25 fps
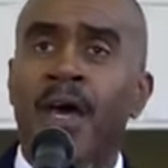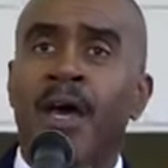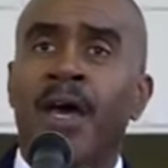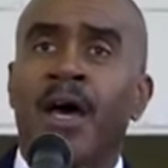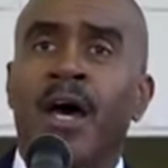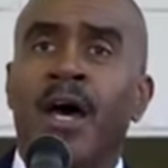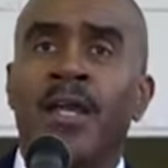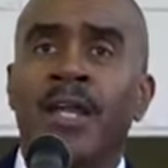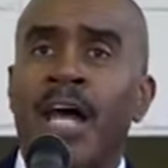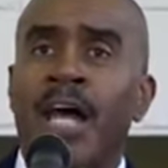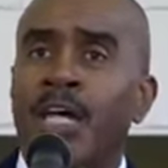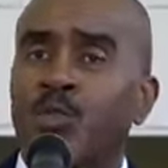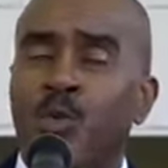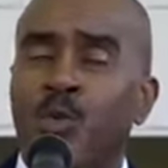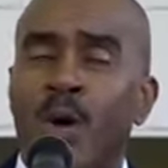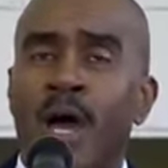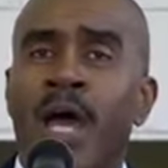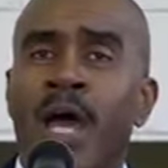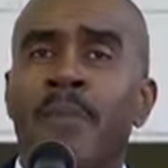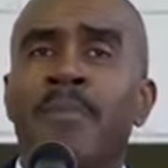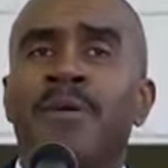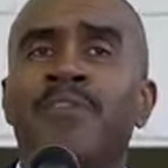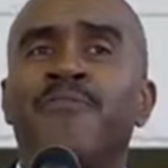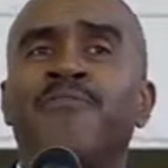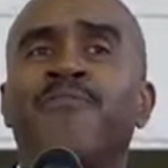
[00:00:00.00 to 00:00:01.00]
And that's why
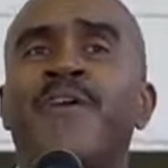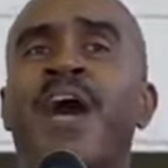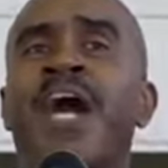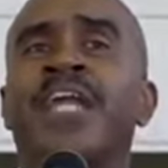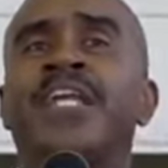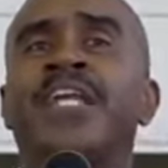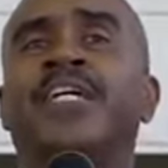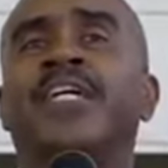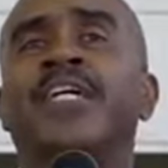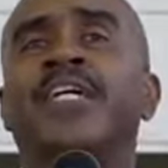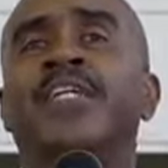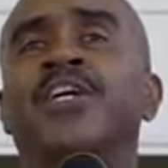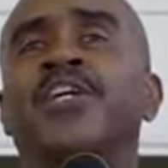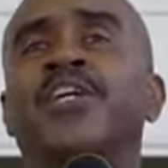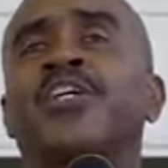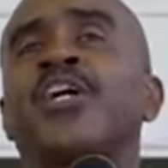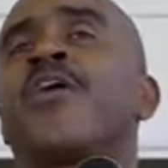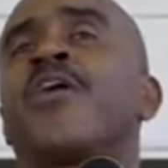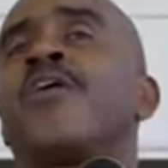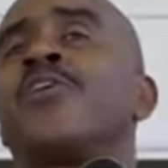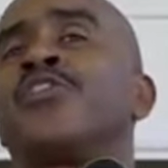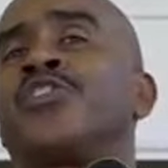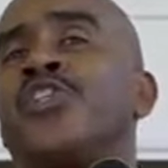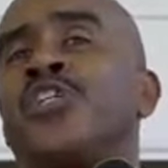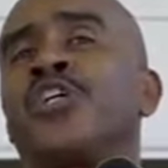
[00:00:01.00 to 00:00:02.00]
I'm emphatic in
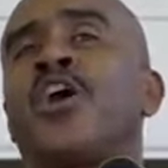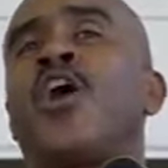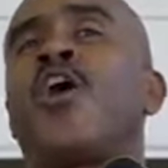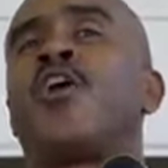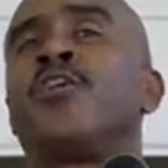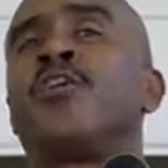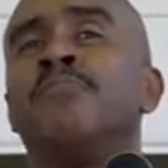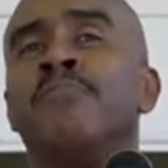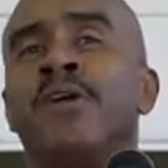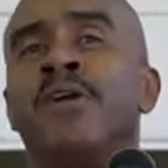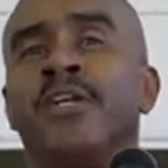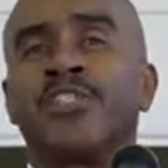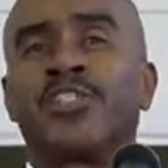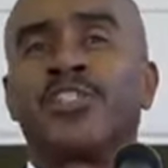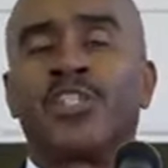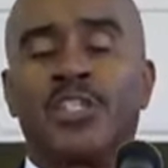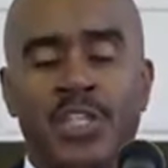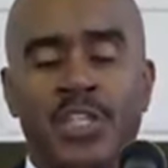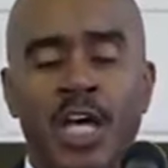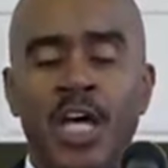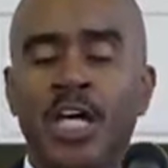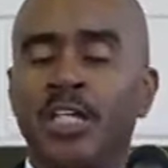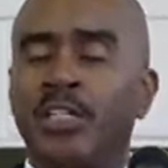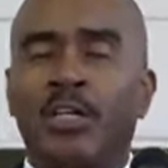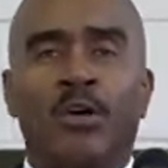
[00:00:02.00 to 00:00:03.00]
encouraging all the ministers,
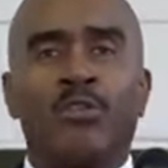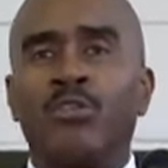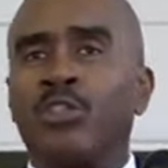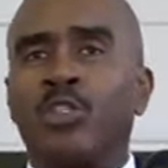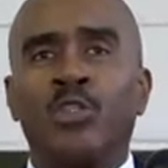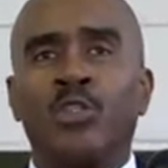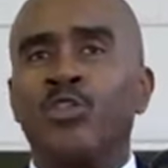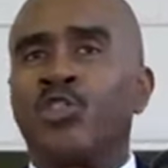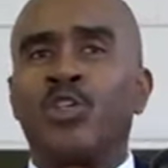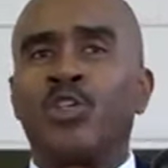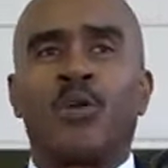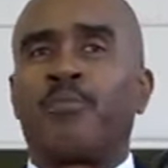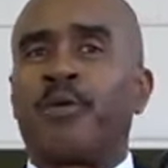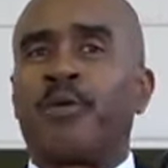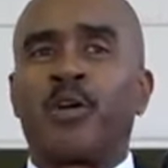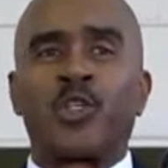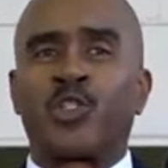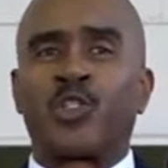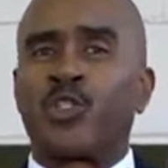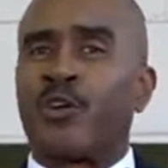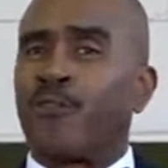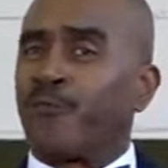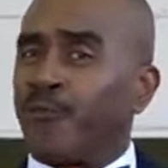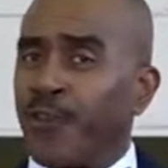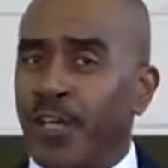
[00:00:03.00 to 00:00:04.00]
don't use your
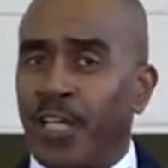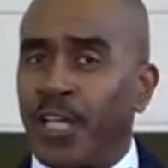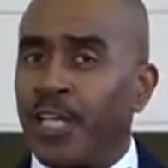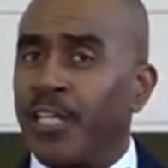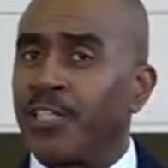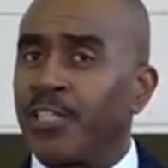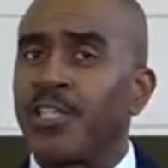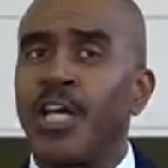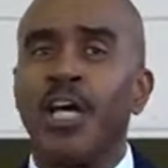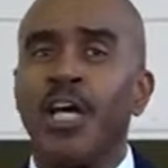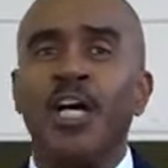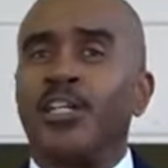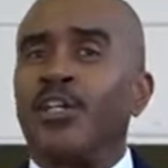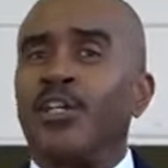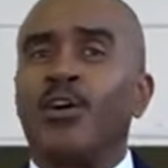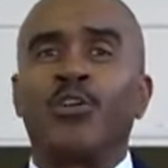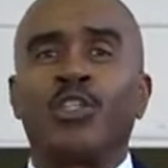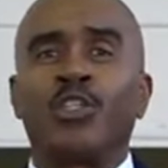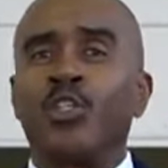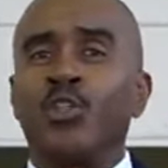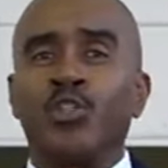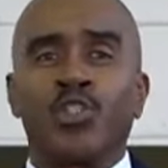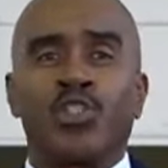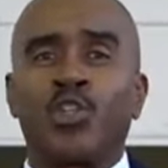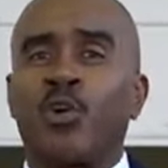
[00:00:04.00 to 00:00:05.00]
personal feelings, don't
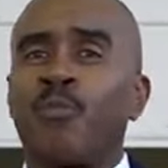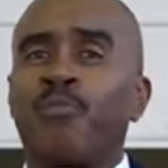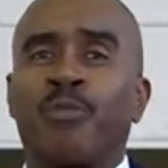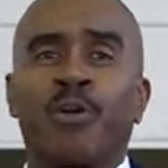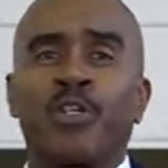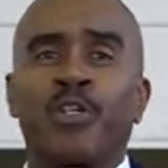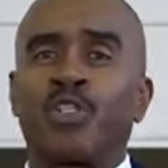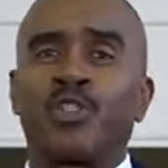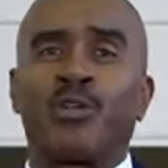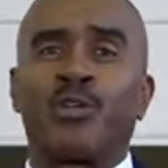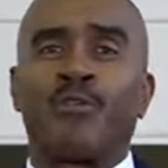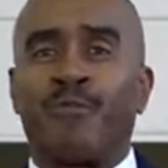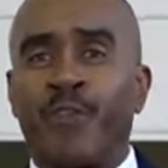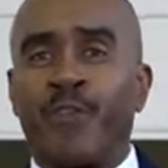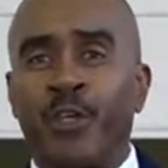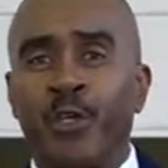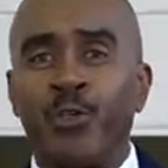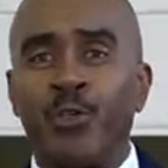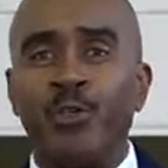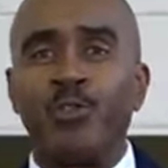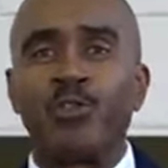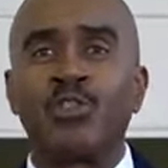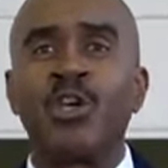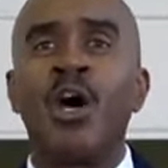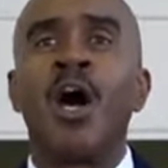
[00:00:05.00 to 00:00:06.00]
use your personal
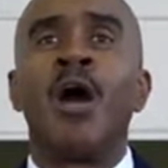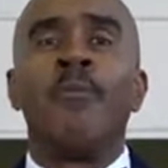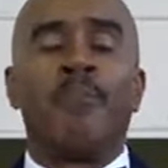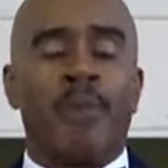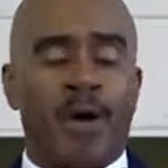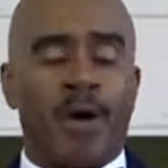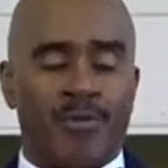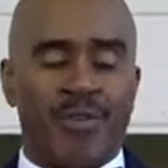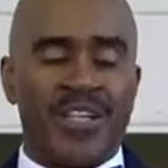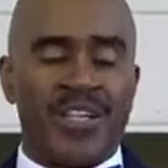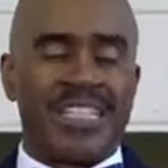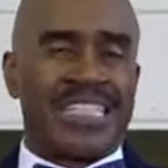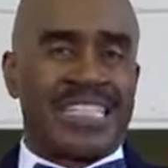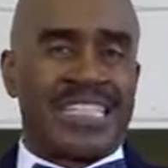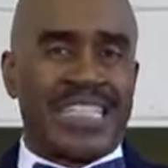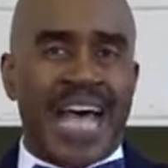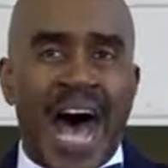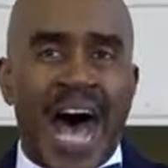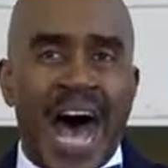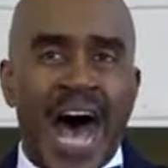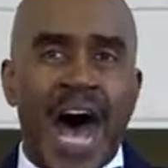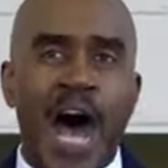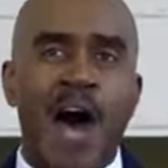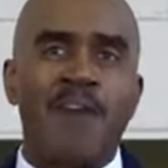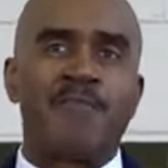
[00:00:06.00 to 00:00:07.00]
views, but
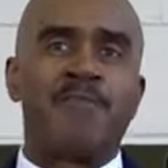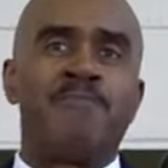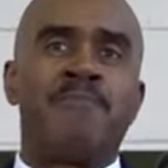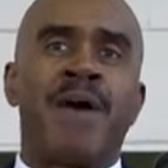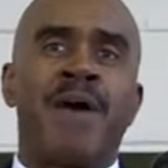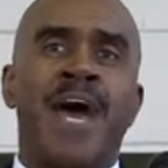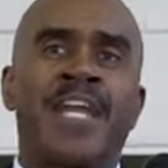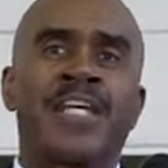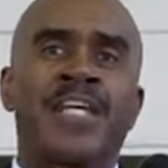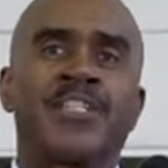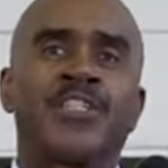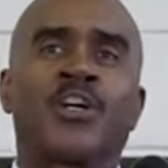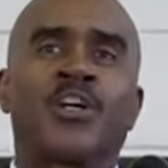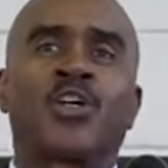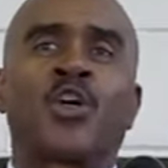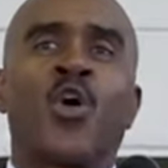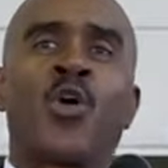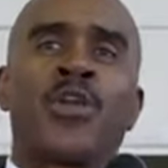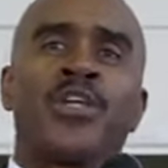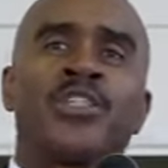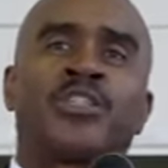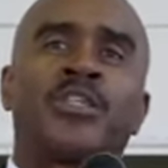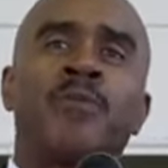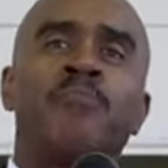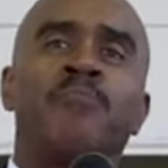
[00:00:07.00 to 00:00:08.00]
resolve matters
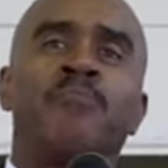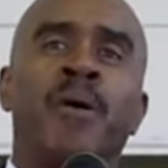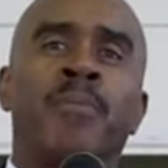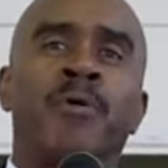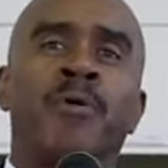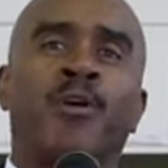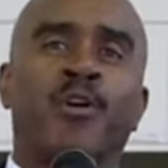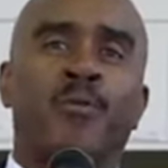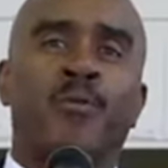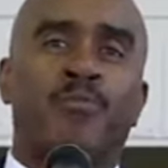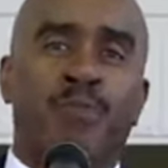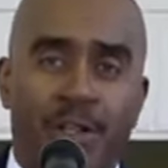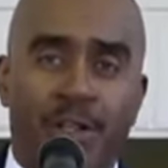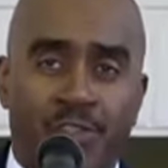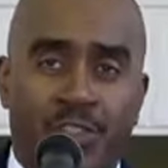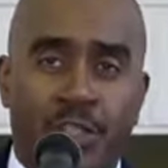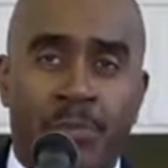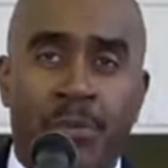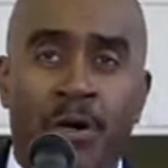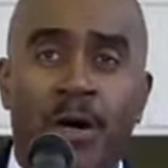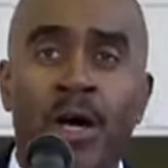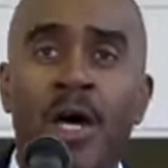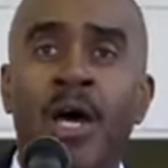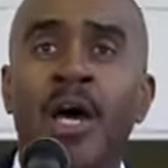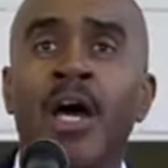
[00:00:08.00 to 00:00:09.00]
according to biblical principle.